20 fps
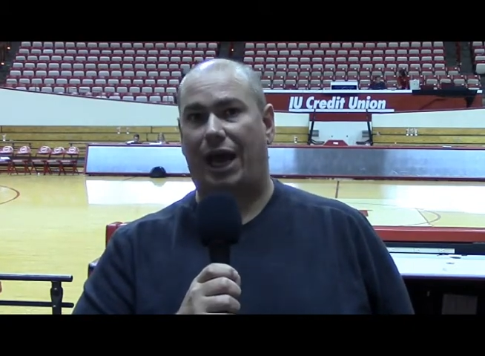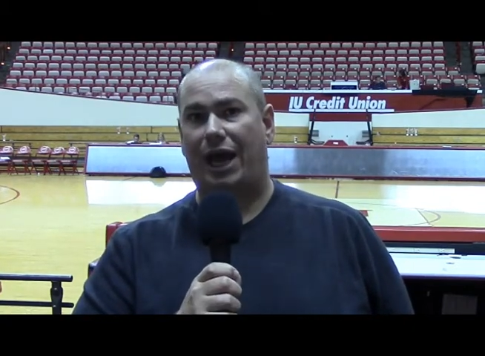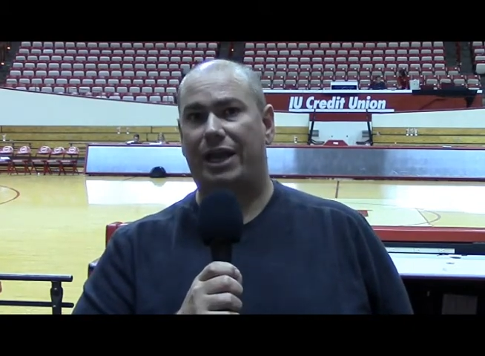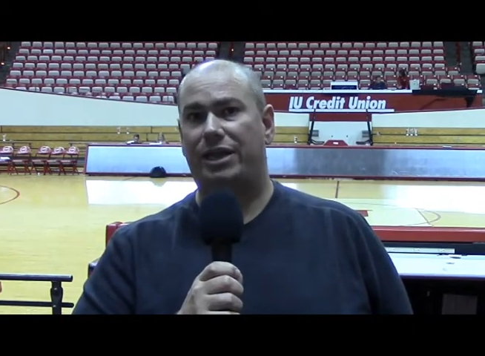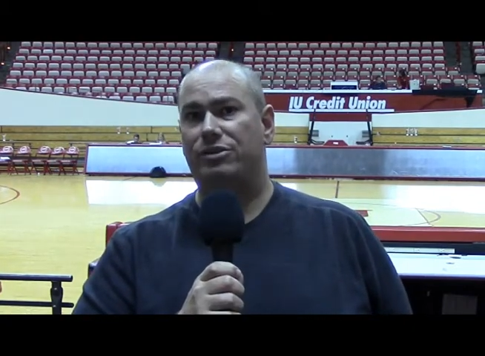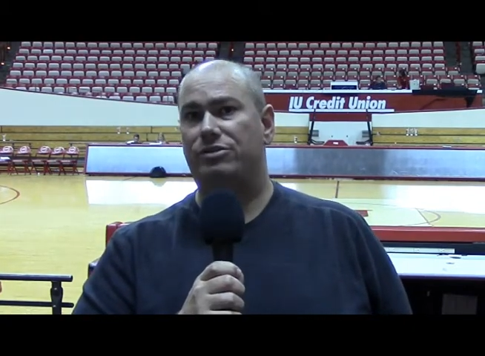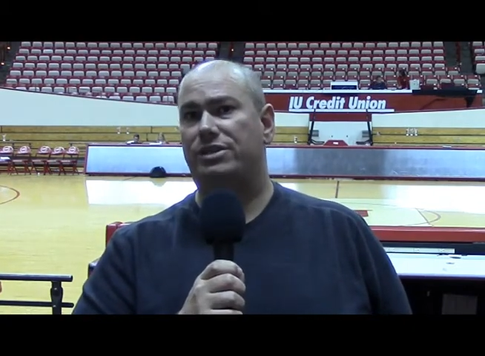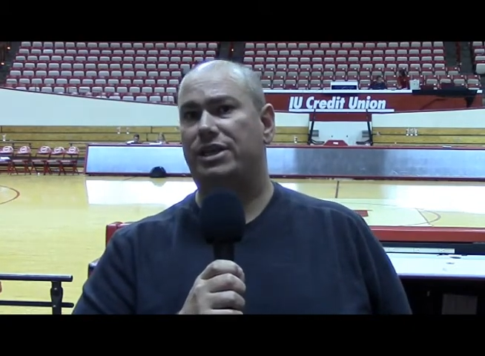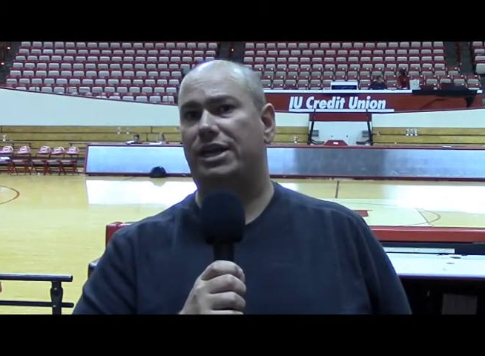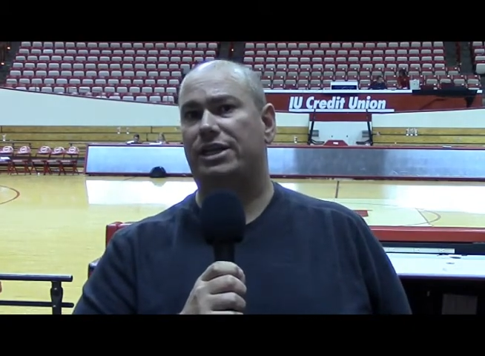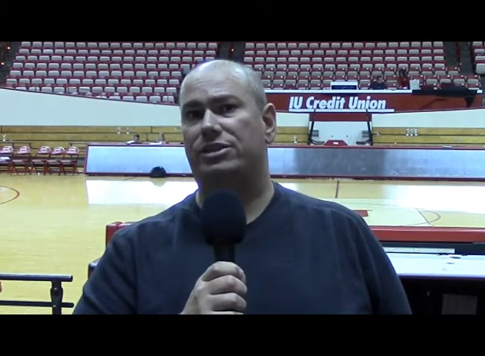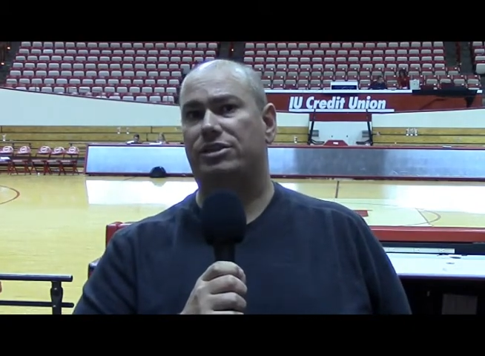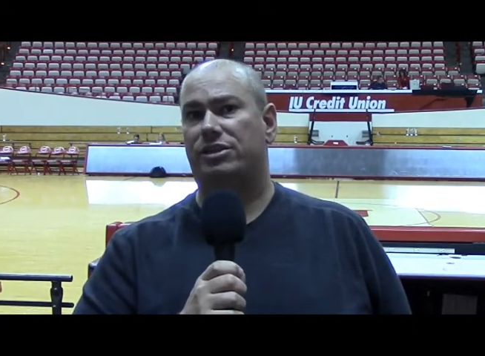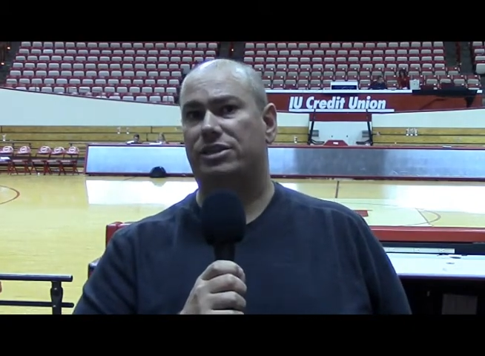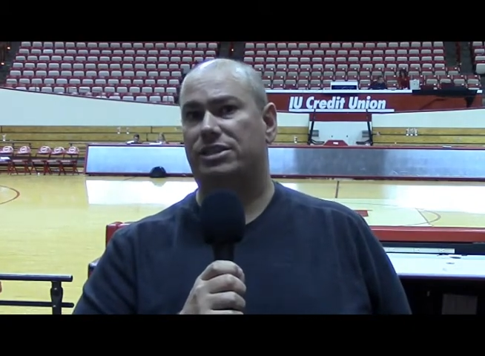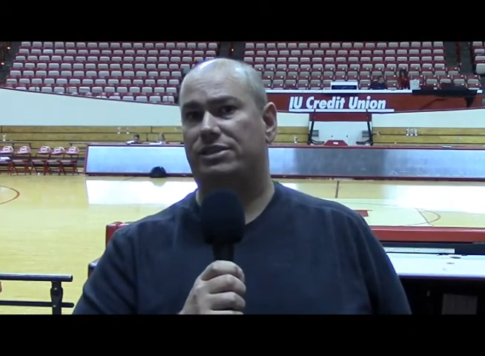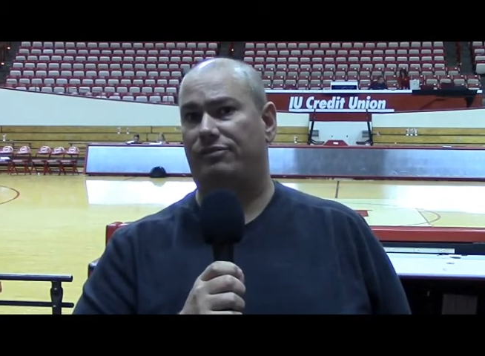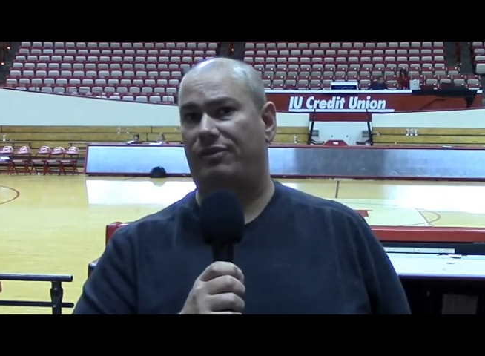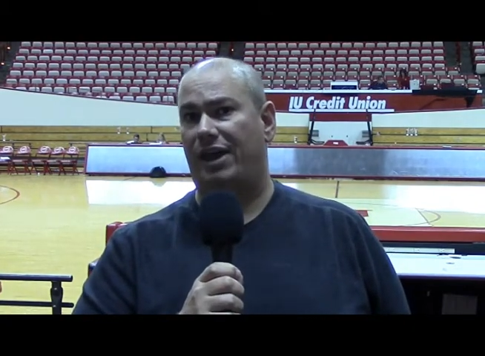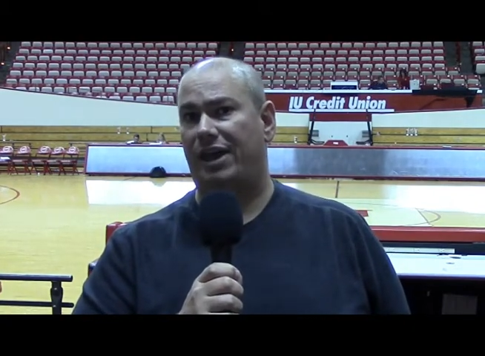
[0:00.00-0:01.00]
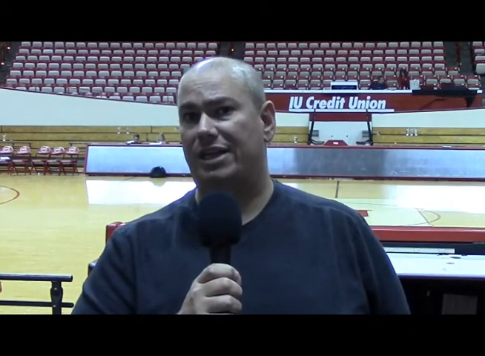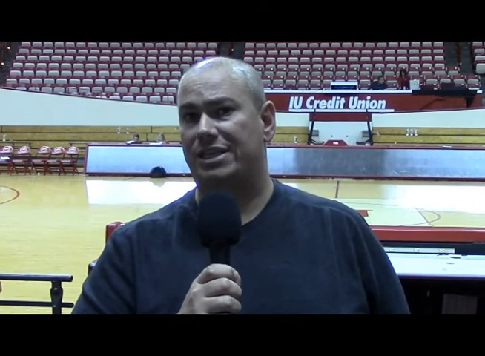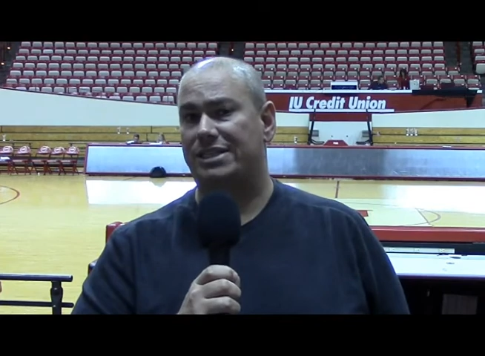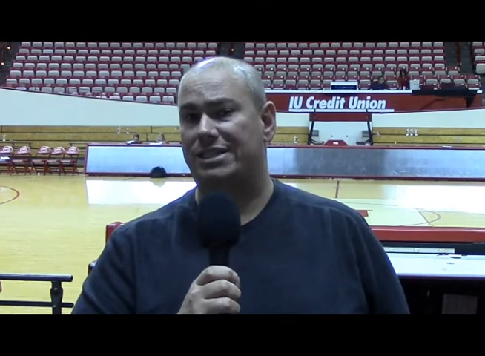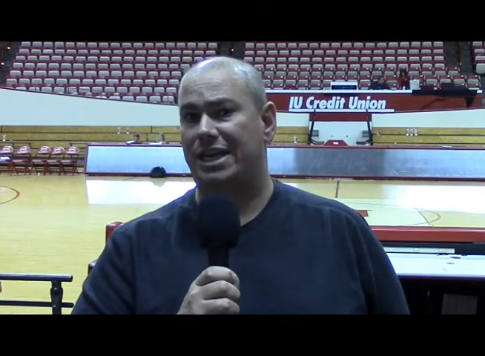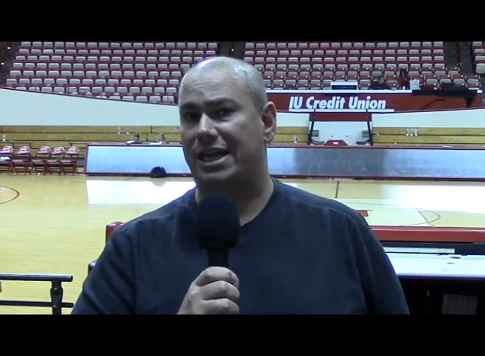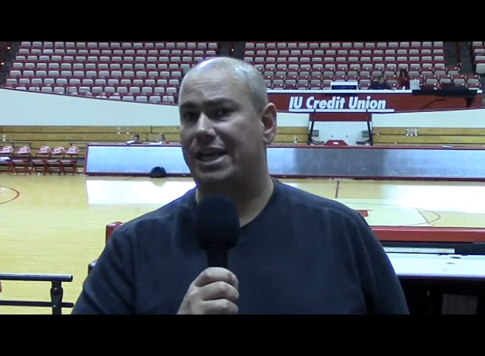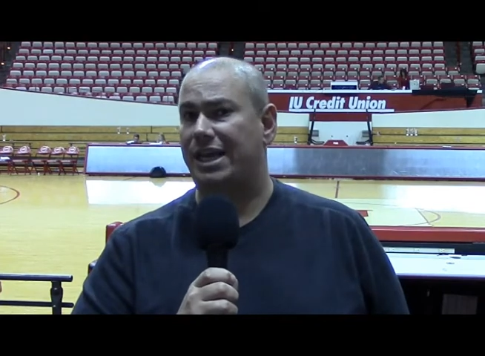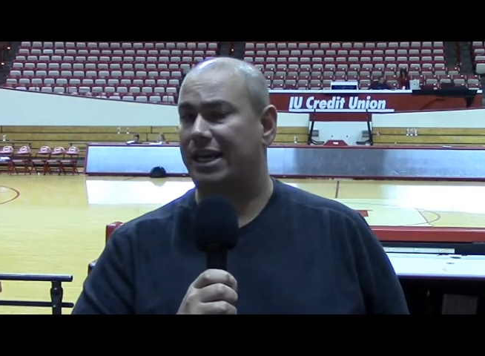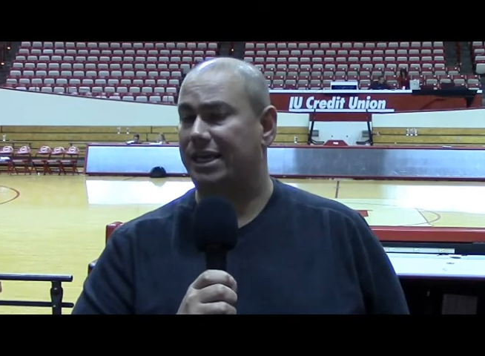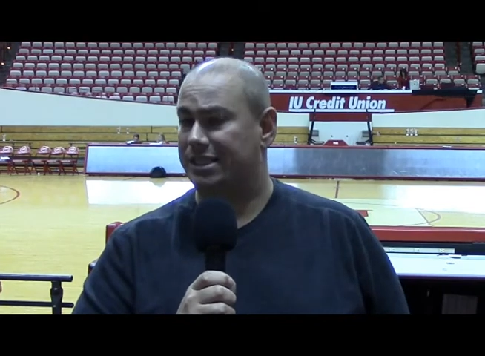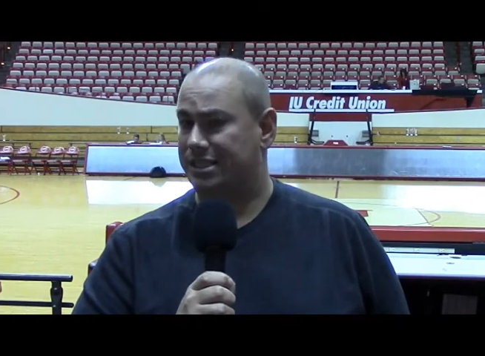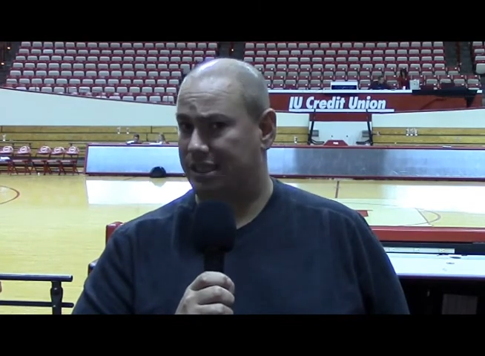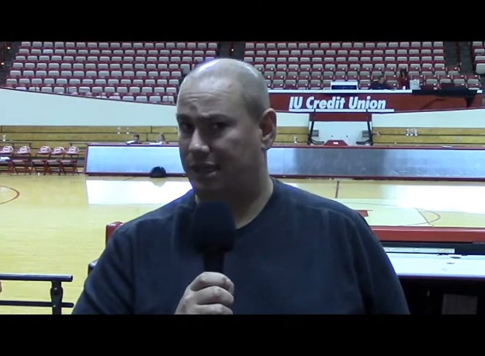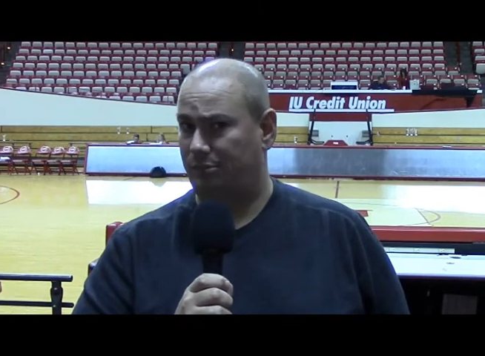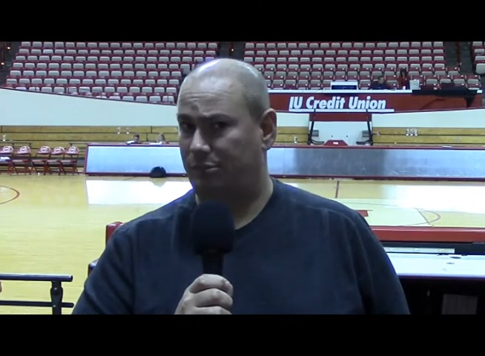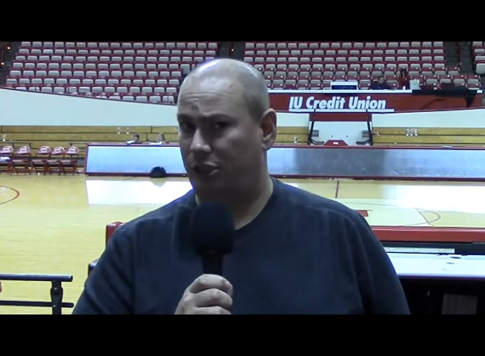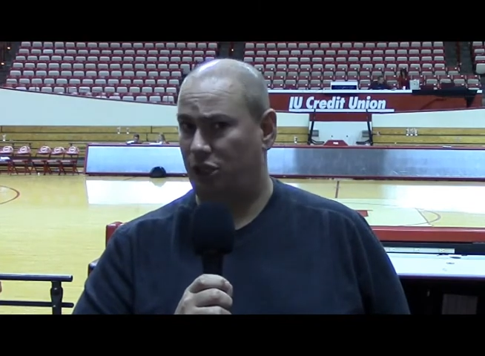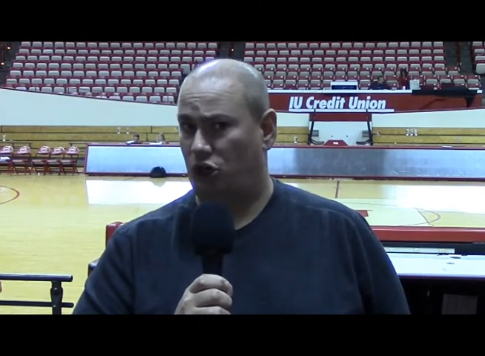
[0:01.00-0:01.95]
IU takes on Savannah State at Assembly